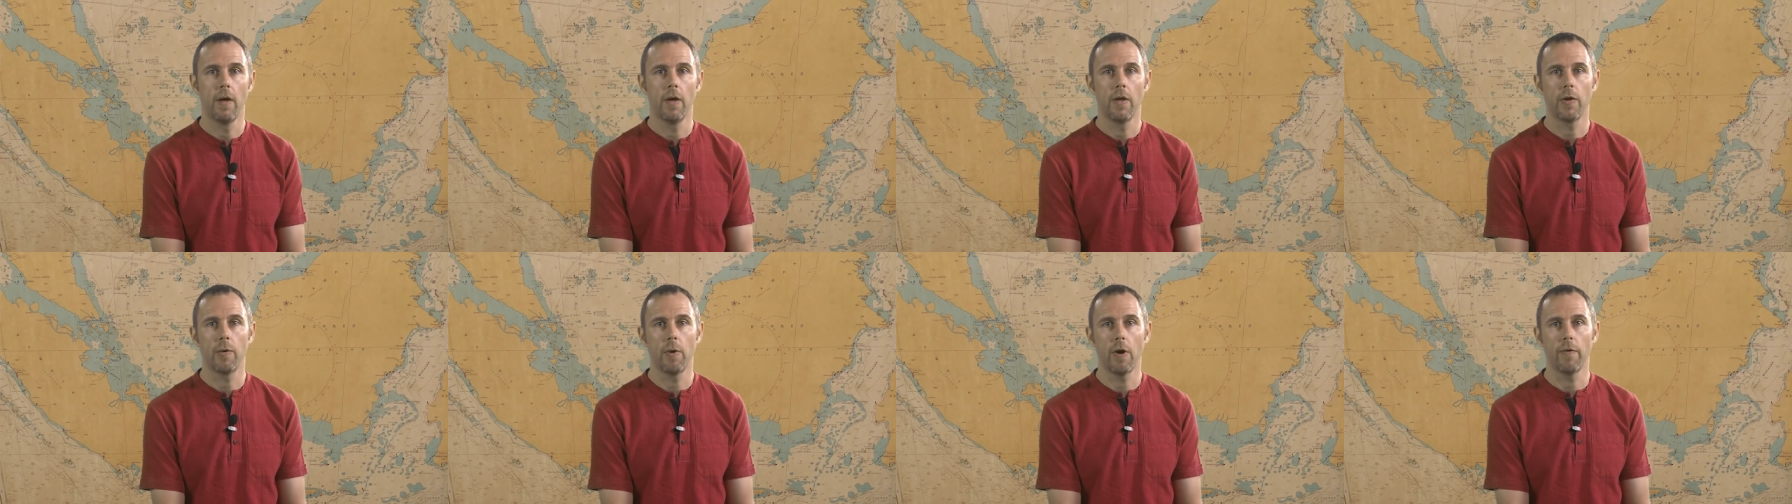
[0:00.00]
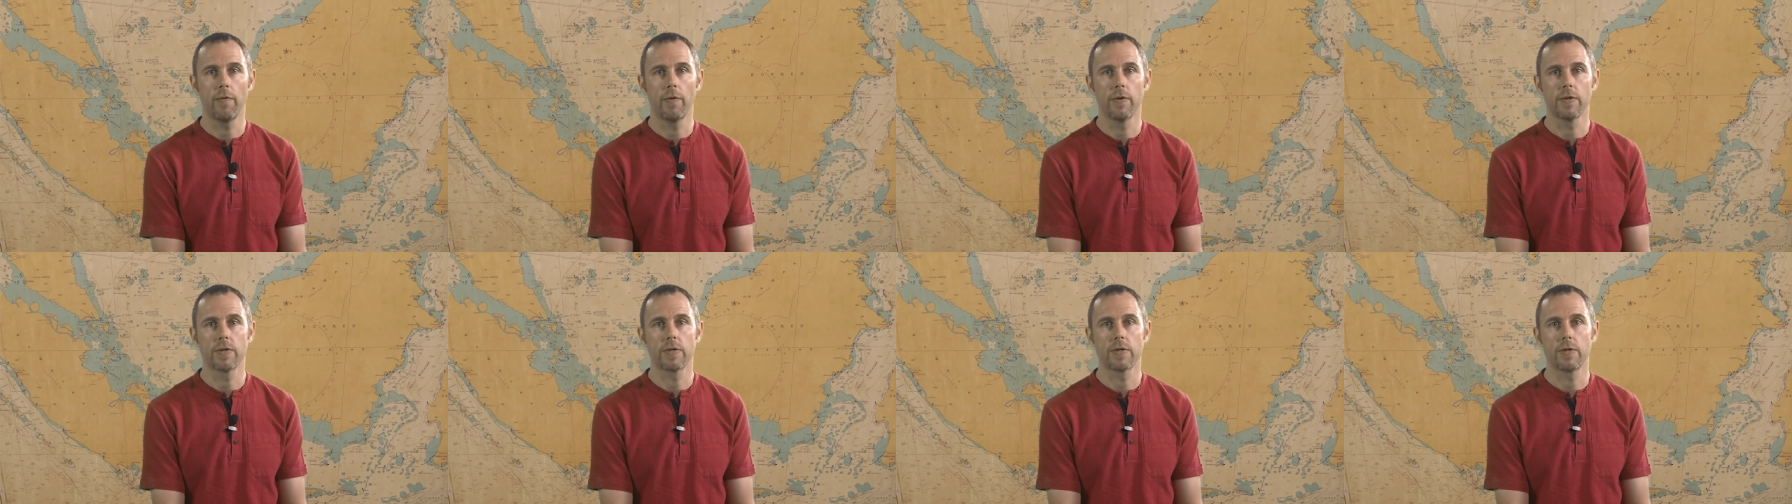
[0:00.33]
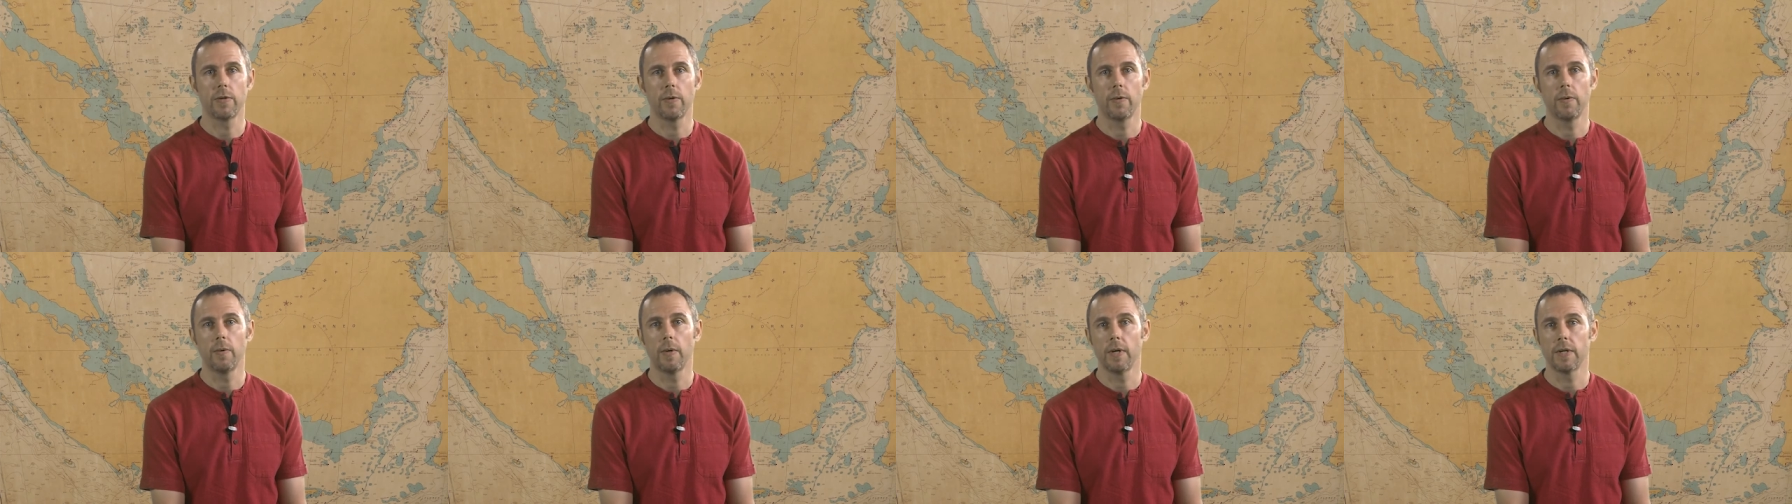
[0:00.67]
through efforts
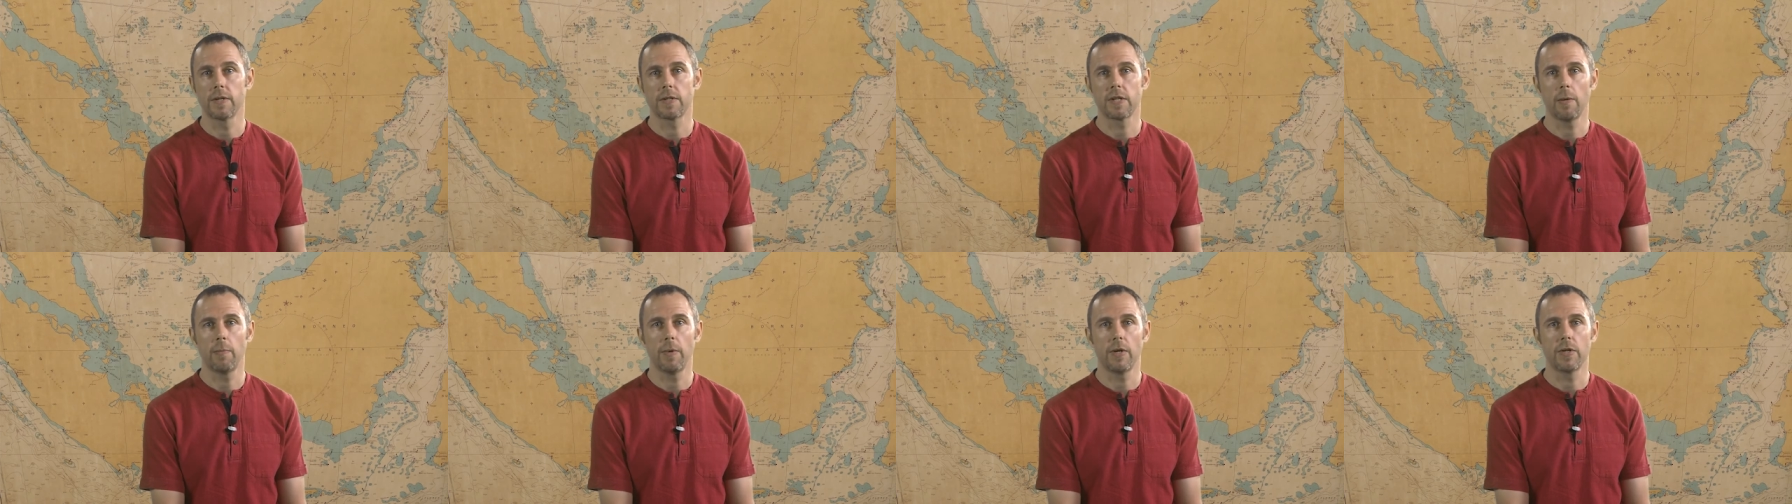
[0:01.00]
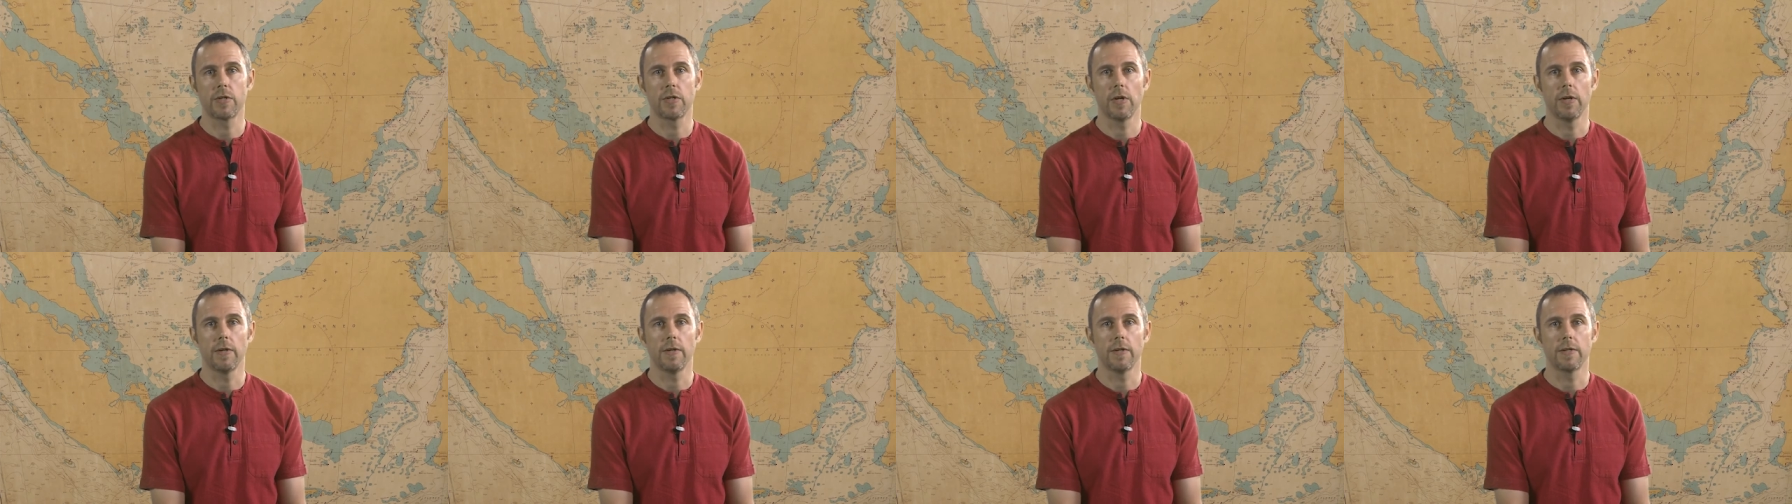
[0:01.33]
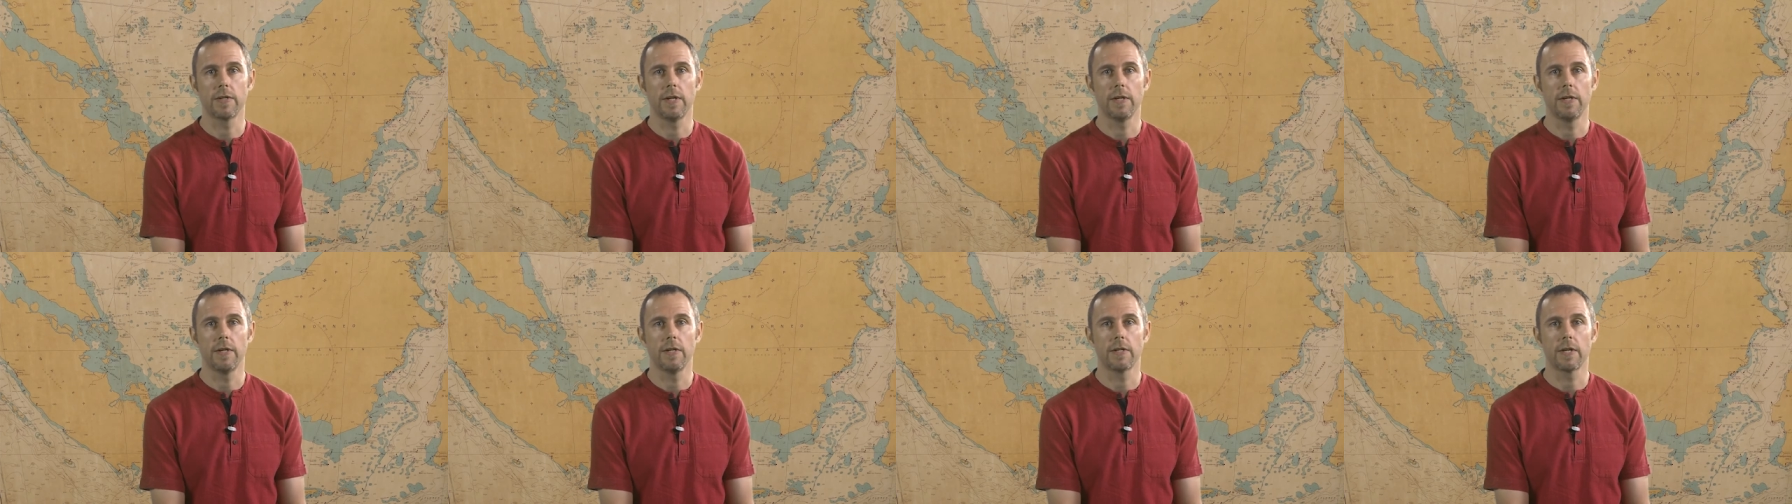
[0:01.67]
to establish certain
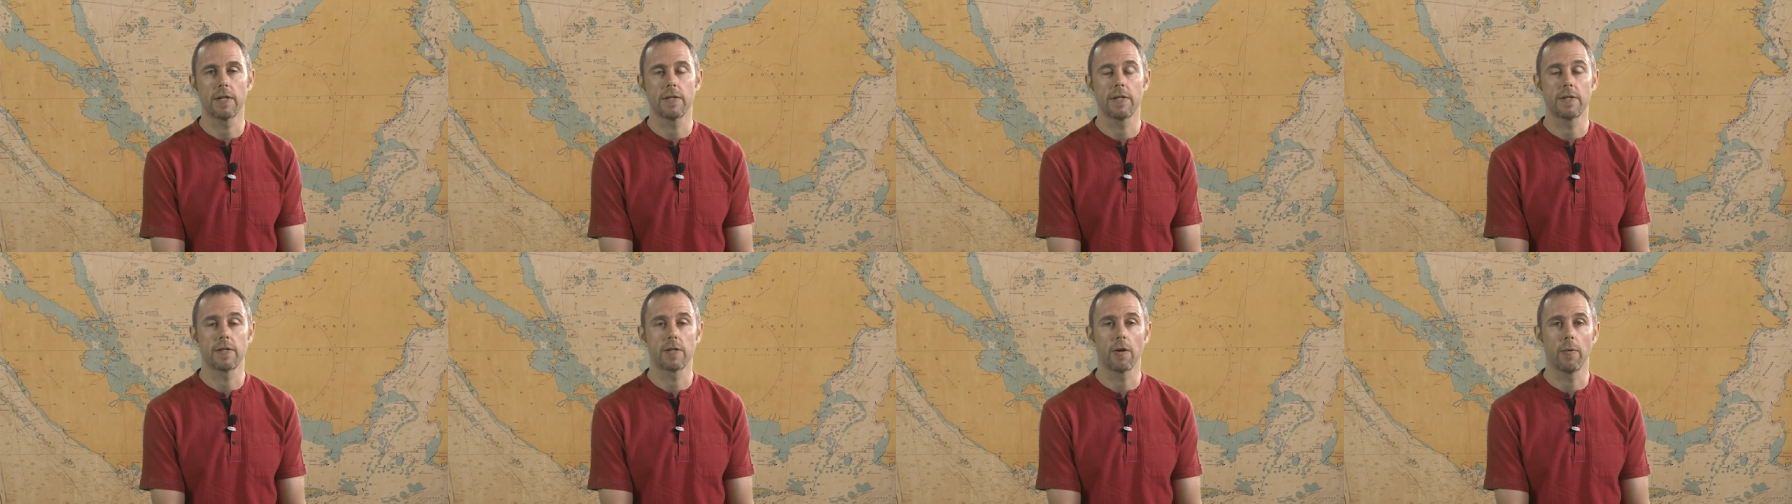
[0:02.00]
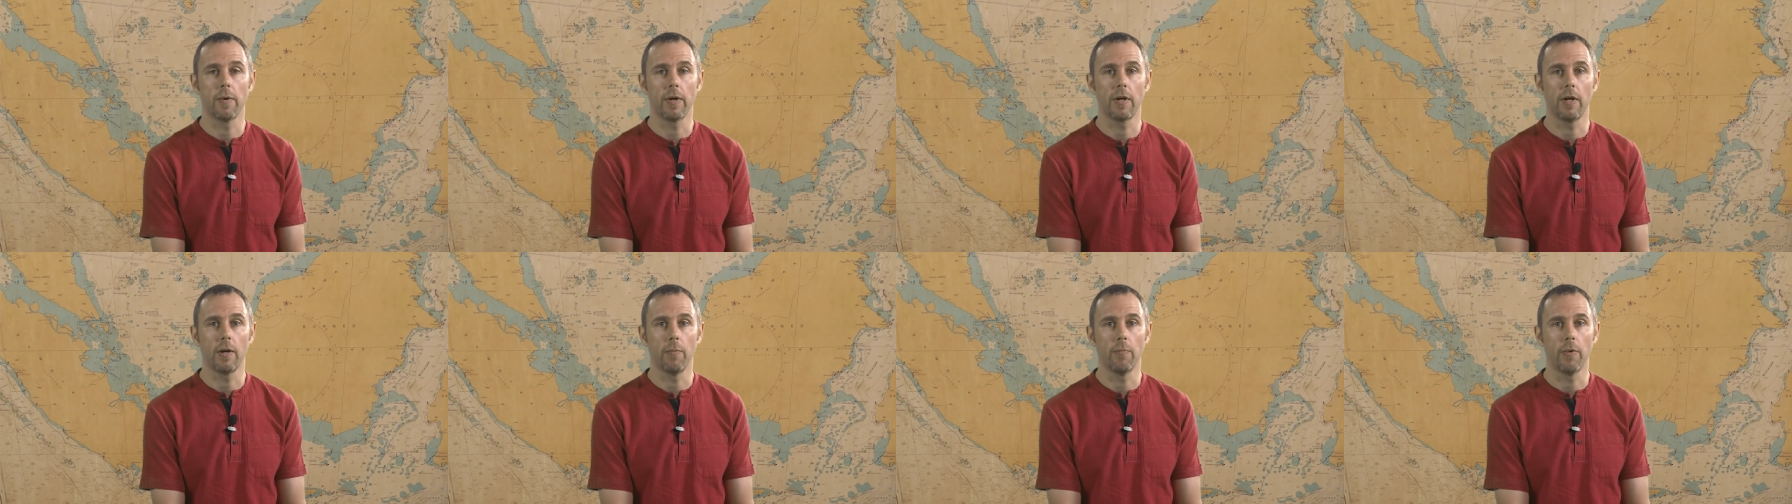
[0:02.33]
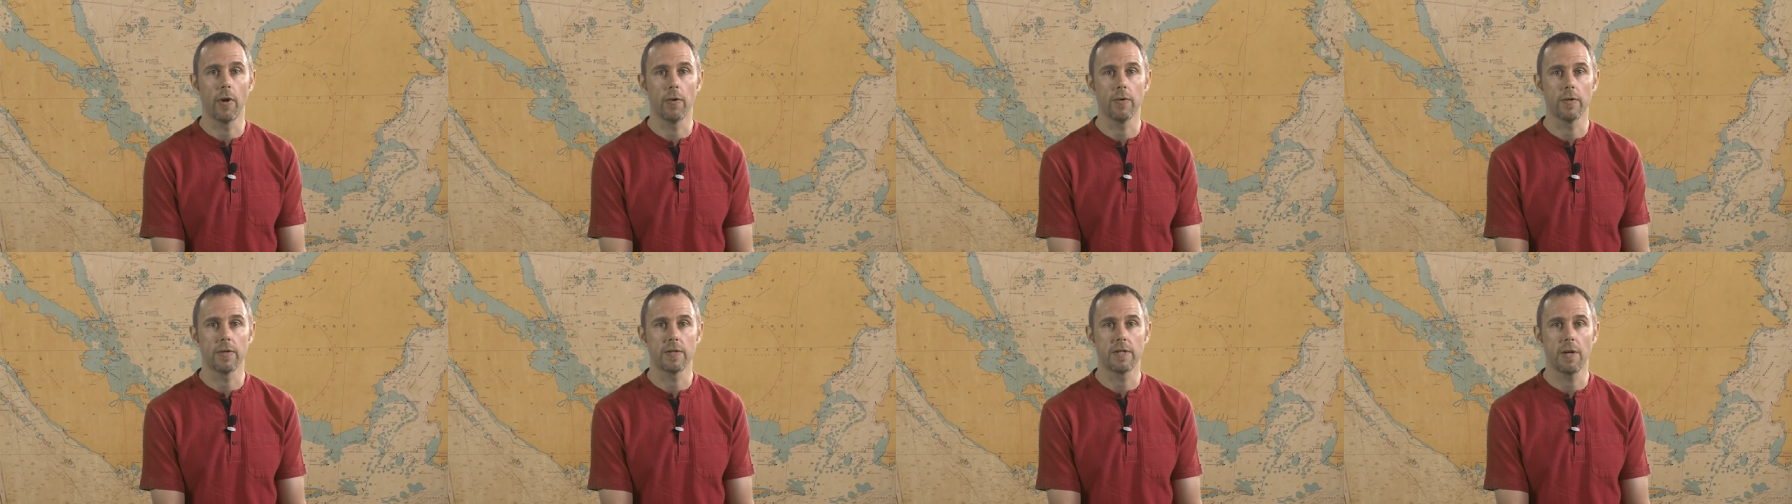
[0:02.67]
cities as historically
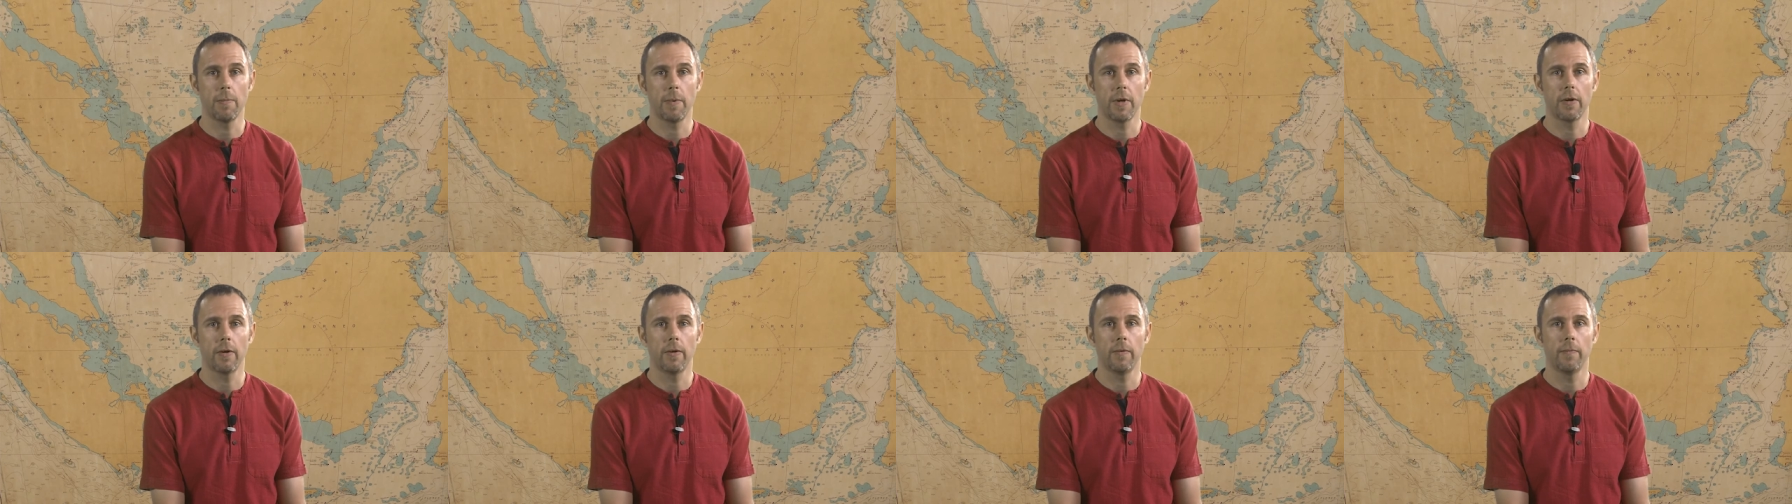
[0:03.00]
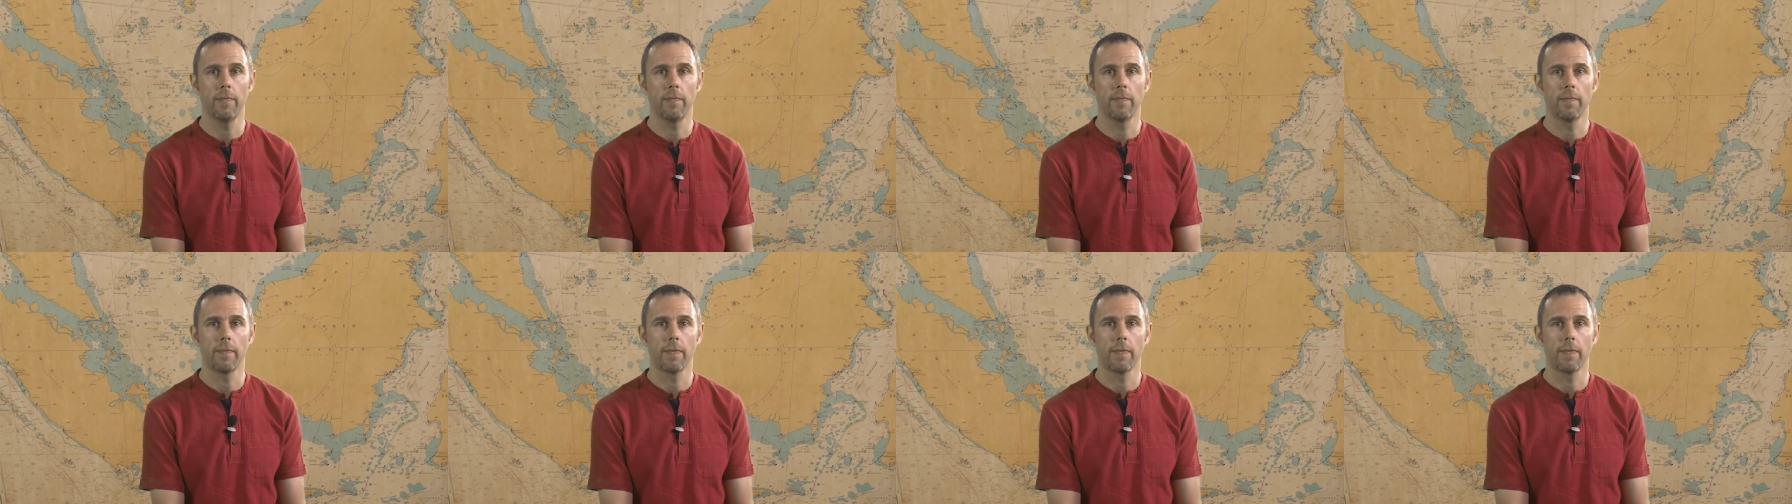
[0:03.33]
prototypical,